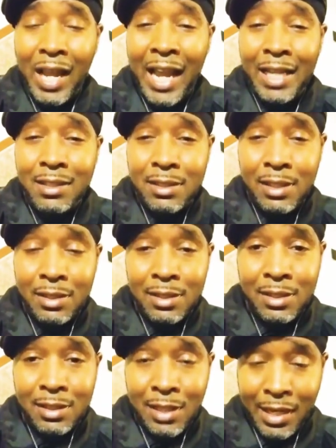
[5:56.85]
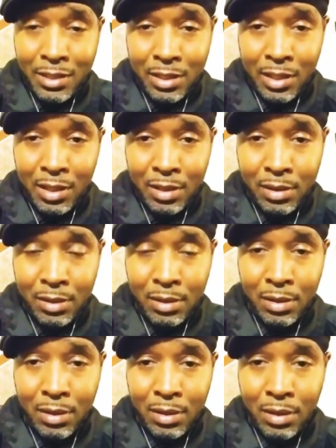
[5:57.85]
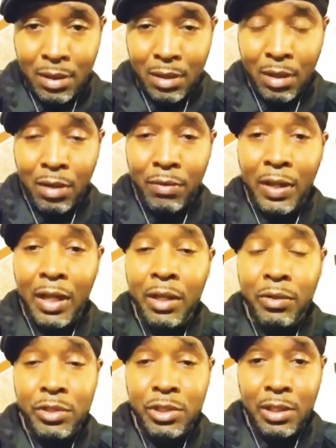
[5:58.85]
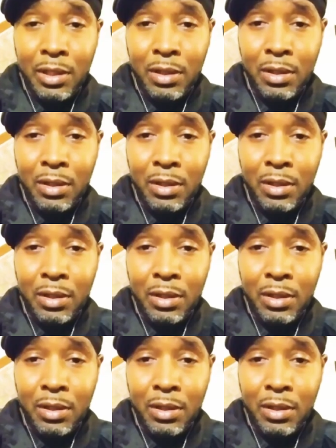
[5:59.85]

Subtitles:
a sensation of energy.